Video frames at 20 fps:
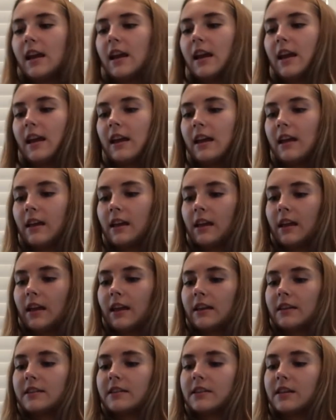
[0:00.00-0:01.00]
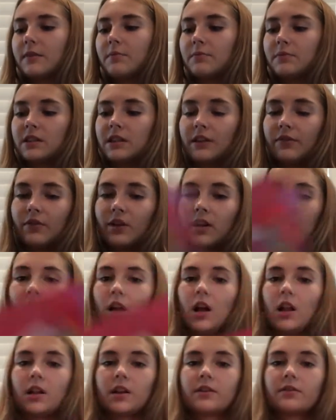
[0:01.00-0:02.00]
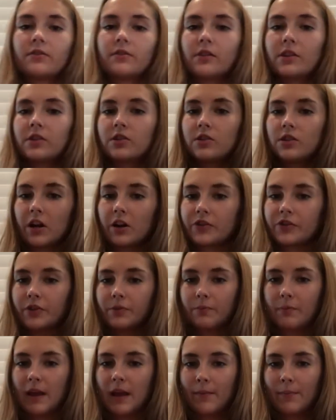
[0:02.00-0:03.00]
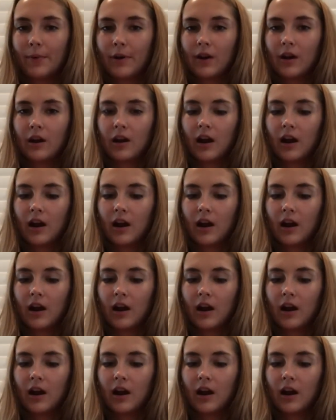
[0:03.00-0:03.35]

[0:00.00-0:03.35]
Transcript: is some different colors of construction paper.